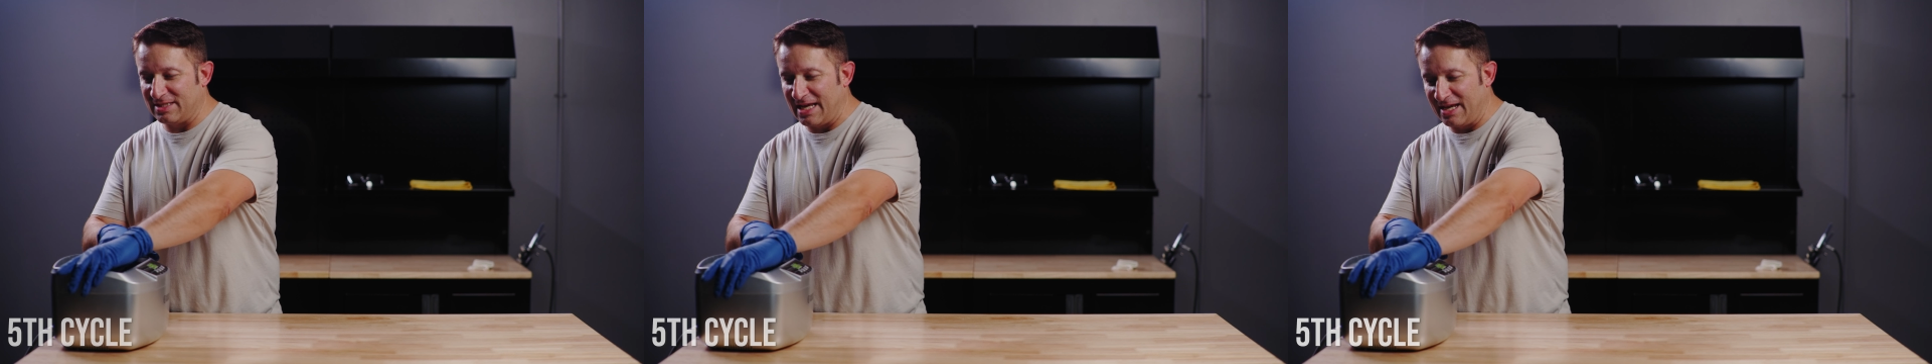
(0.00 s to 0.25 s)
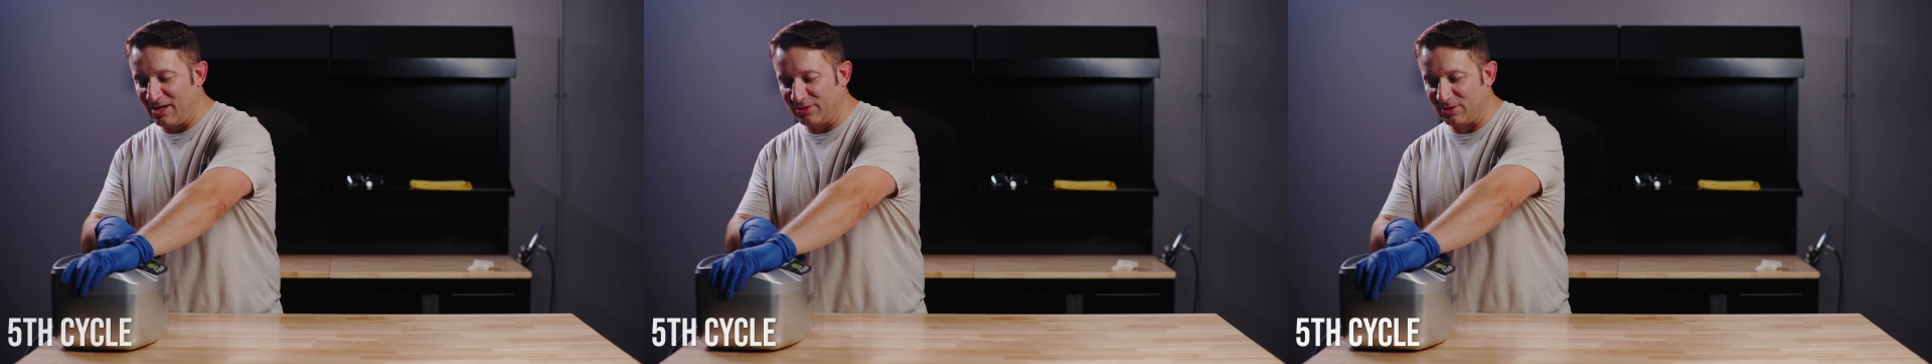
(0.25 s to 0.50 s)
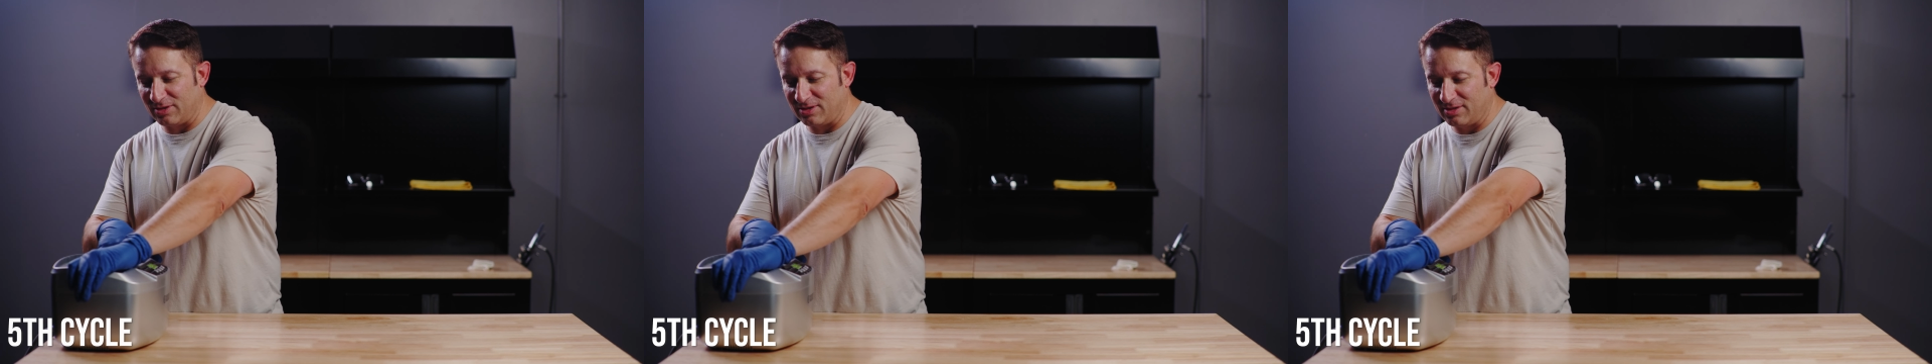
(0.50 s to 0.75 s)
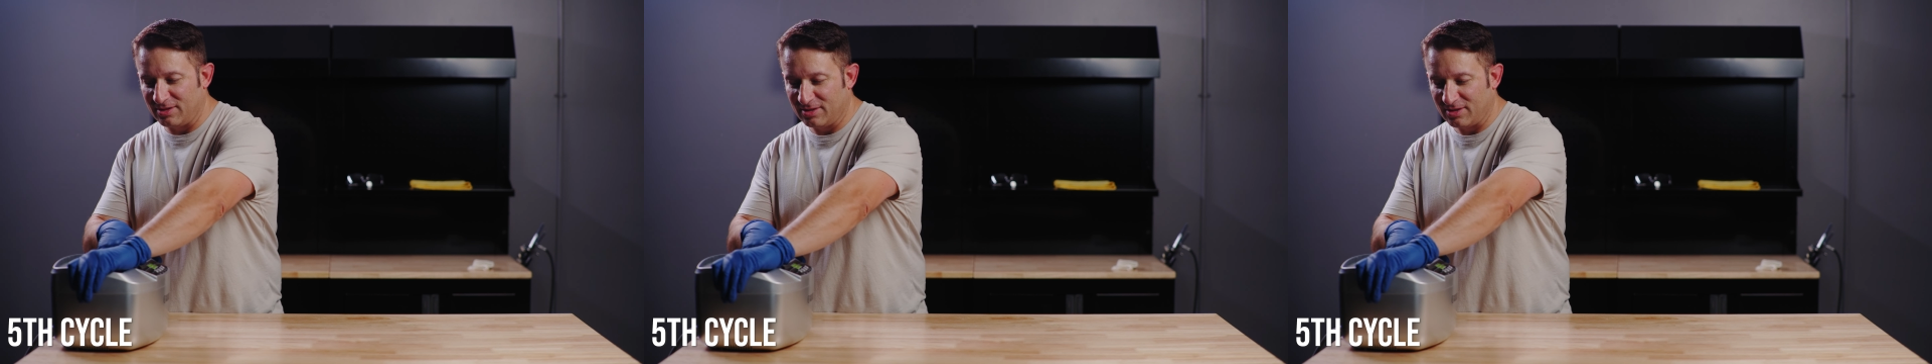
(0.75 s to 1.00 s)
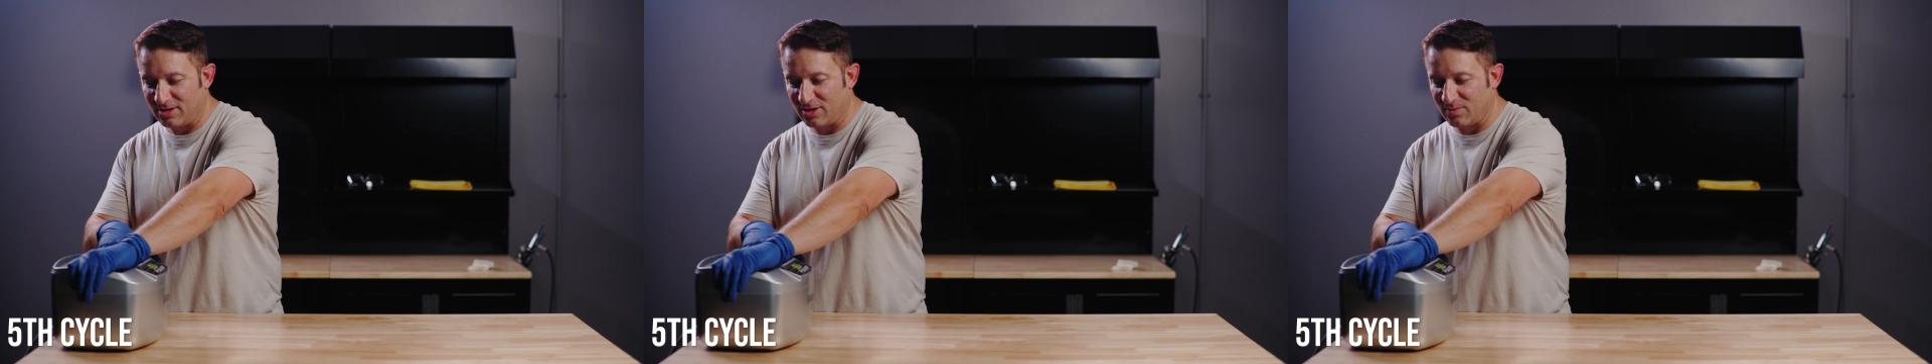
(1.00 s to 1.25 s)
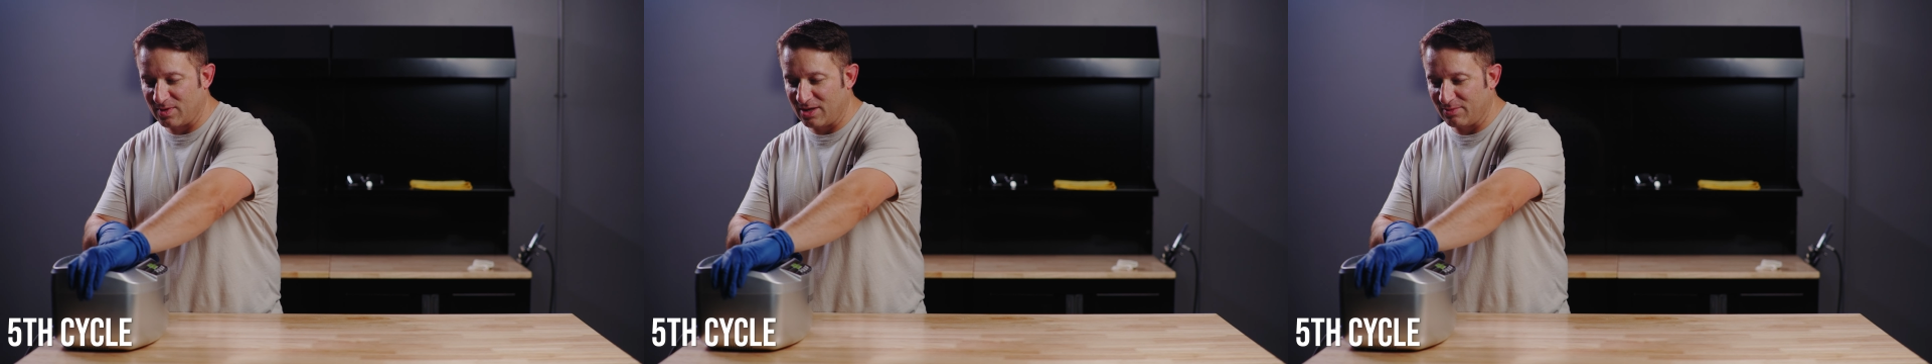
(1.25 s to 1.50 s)
take out the
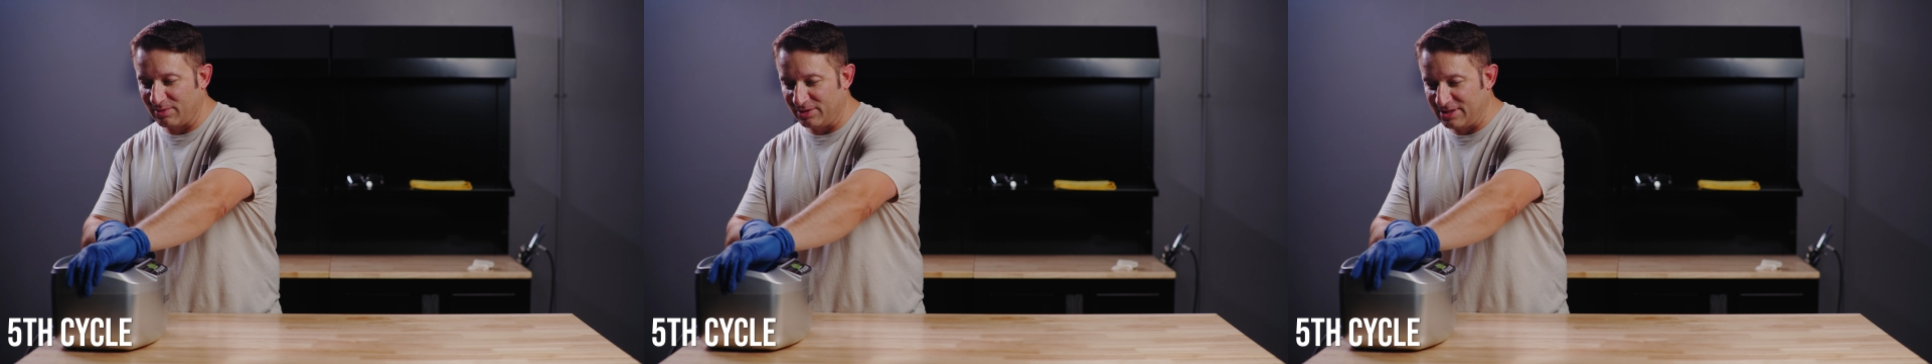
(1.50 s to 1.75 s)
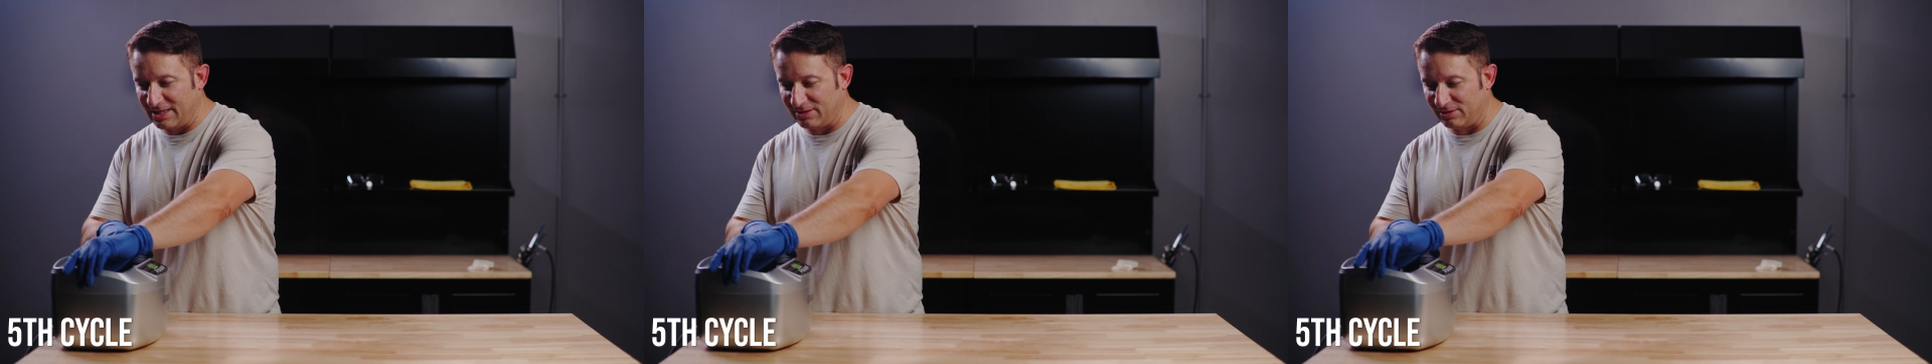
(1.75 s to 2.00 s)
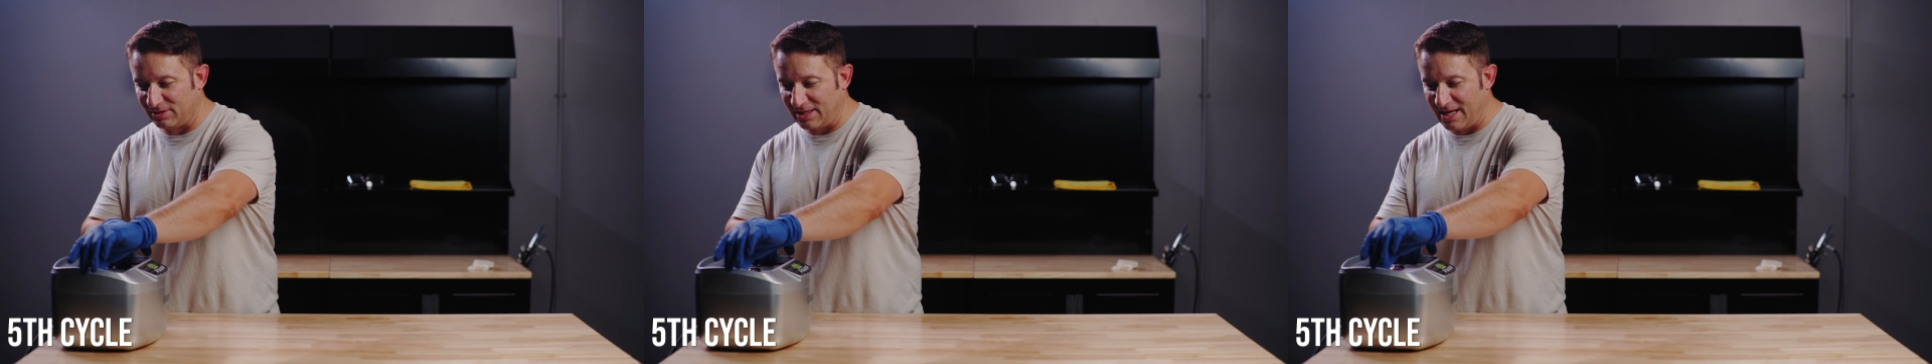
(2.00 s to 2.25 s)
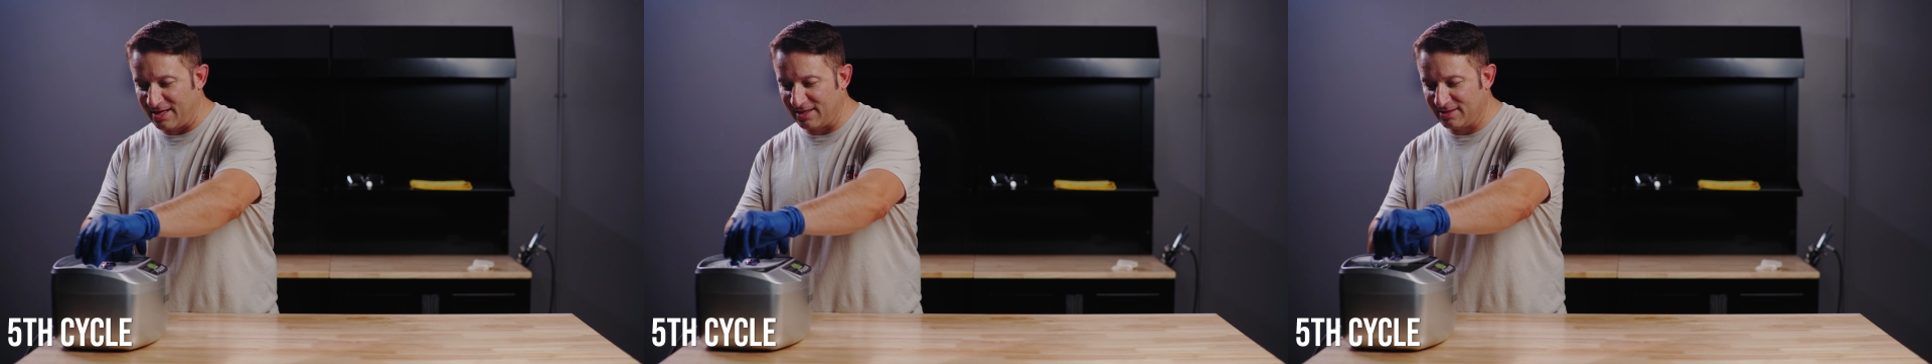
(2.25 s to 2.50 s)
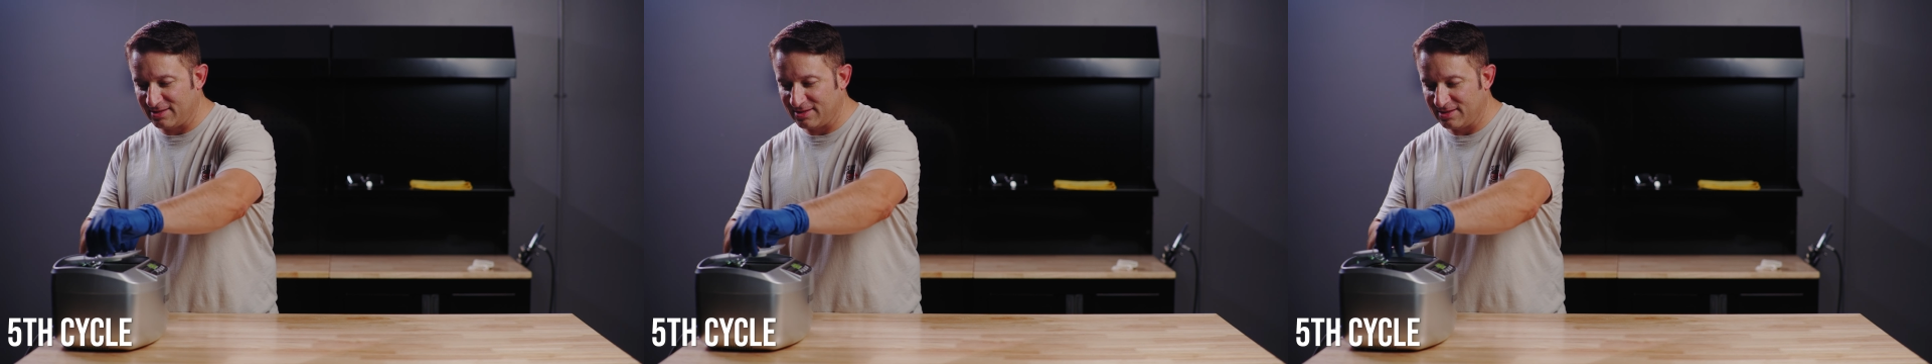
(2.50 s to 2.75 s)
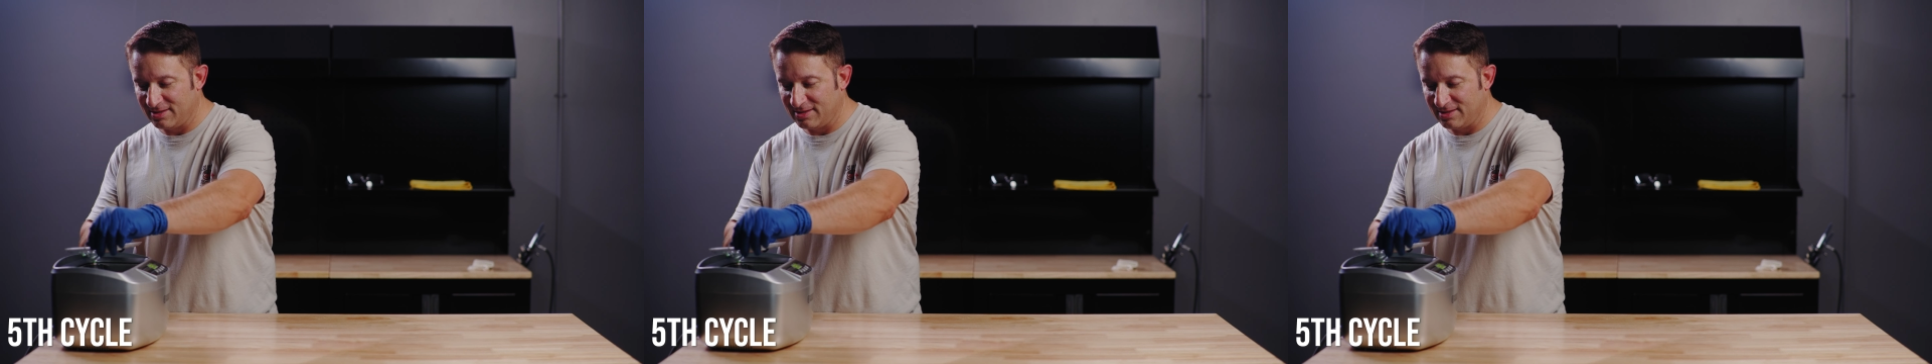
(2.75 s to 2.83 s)
hardware. We're going to take a look at it.